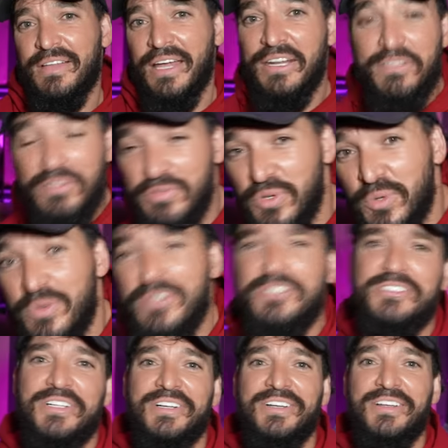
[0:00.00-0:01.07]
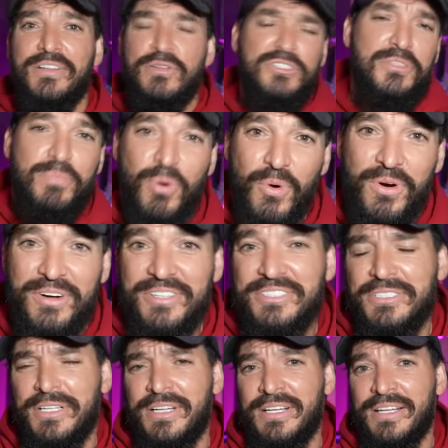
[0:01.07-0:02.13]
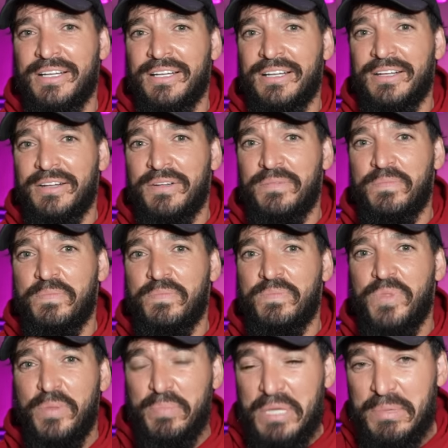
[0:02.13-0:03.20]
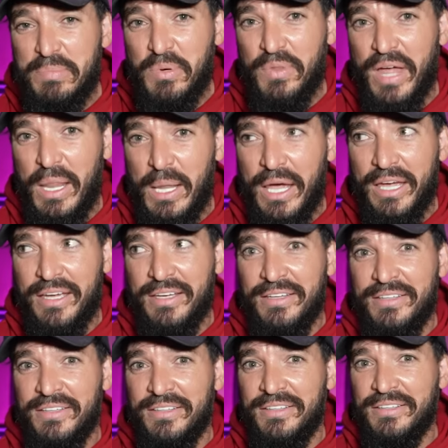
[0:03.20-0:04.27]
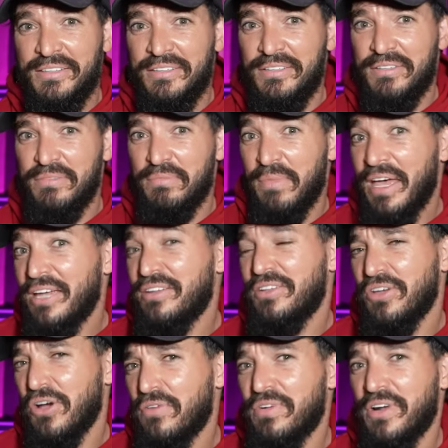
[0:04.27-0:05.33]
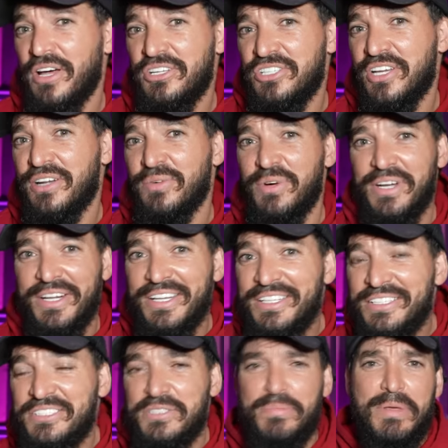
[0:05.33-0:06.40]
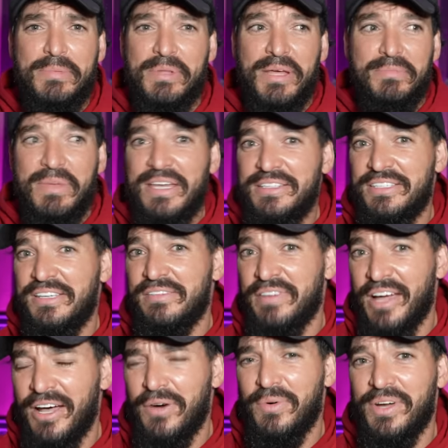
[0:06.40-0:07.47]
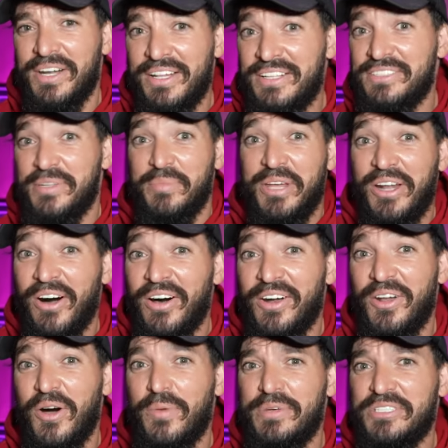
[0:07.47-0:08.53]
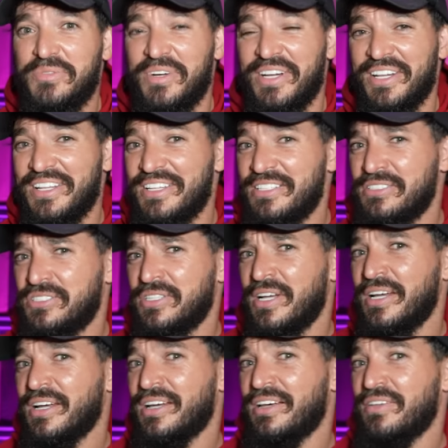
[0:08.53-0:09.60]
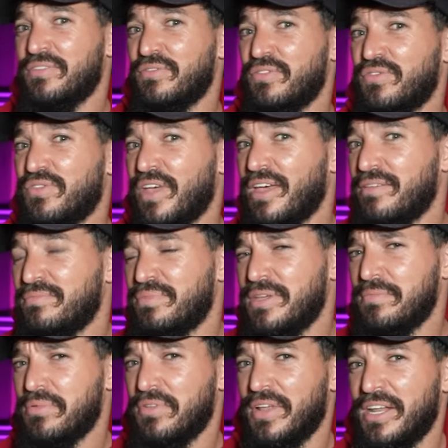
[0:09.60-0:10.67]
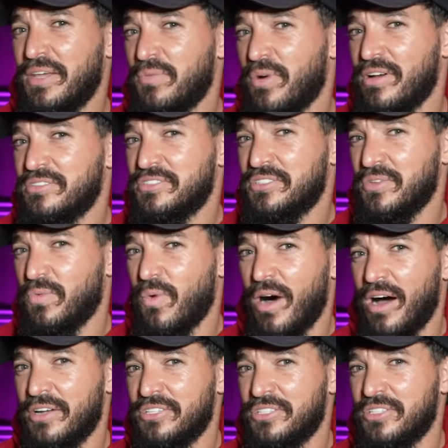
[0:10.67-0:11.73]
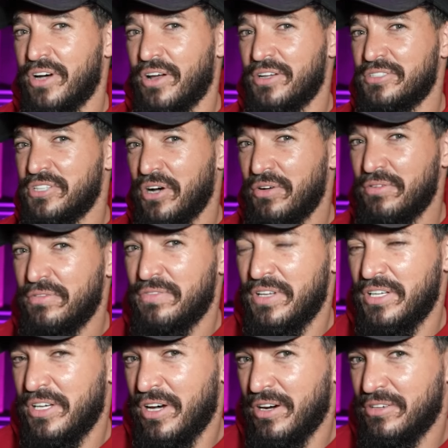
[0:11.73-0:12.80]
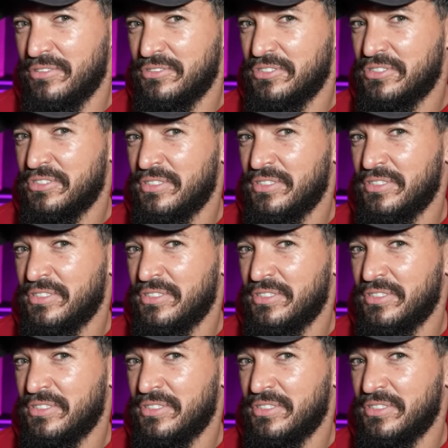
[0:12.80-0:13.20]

Any of the viewers, the supporters, the people that, like, made the Overnight channel what it is, the people that made TFIL what it is, that made Haunted Homies what it is, the same people that he wants to watch on his own videos,